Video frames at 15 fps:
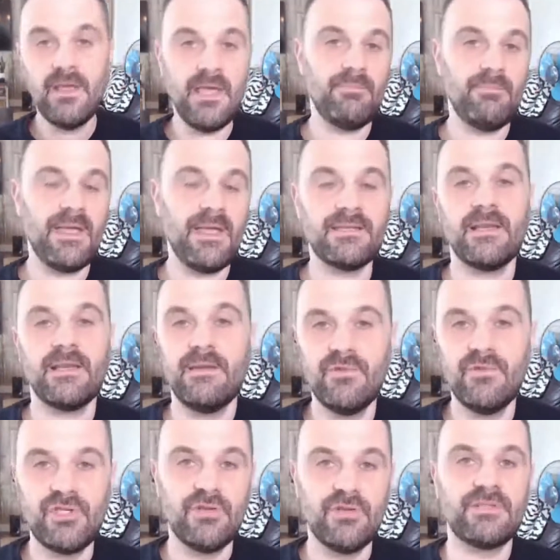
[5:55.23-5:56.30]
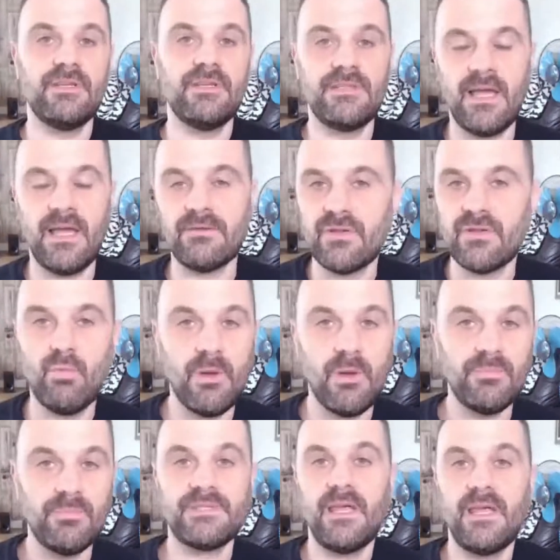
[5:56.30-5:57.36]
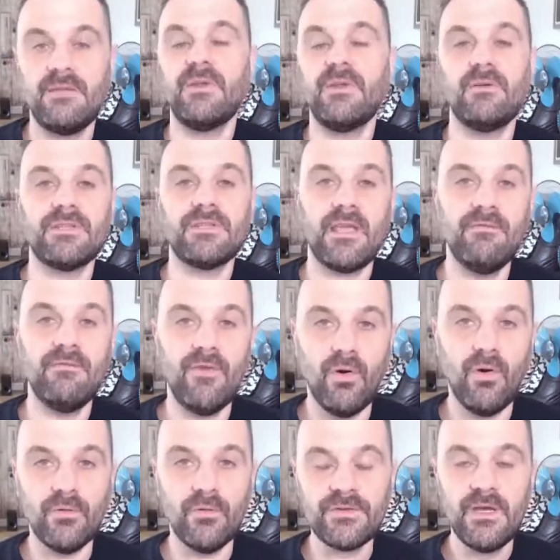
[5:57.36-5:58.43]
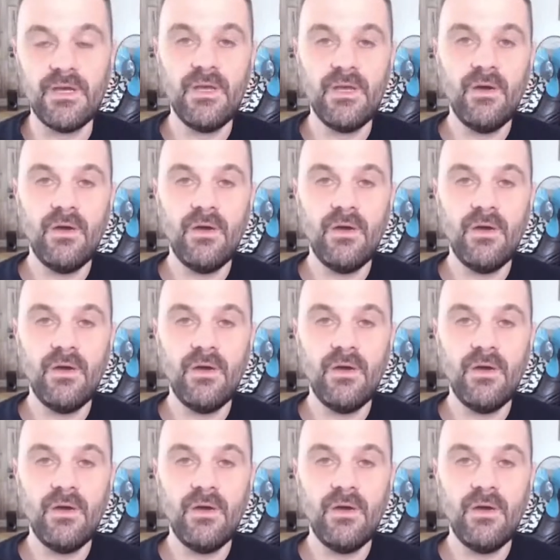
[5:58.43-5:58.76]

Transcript: It basically reduced it down to the 1% being able to get involved.